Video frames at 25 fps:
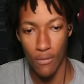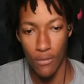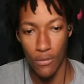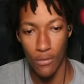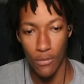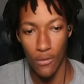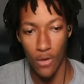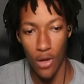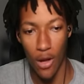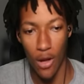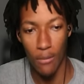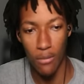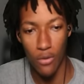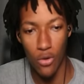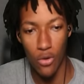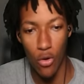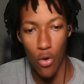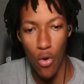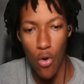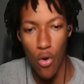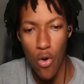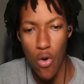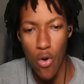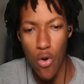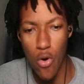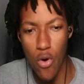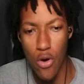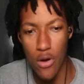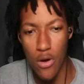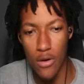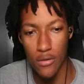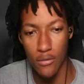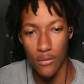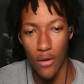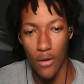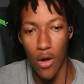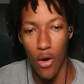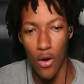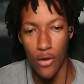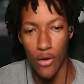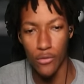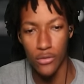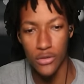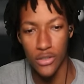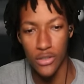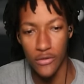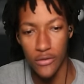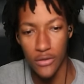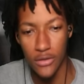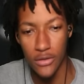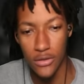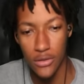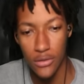I'm gone! Oh, are you serious?